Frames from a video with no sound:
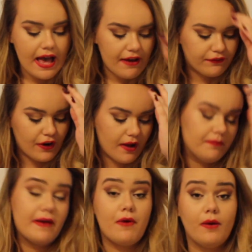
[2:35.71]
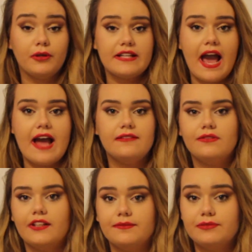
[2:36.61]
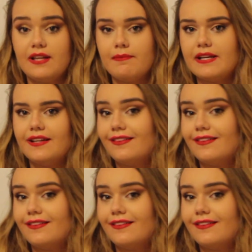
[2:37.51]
from my mom or dad or somebody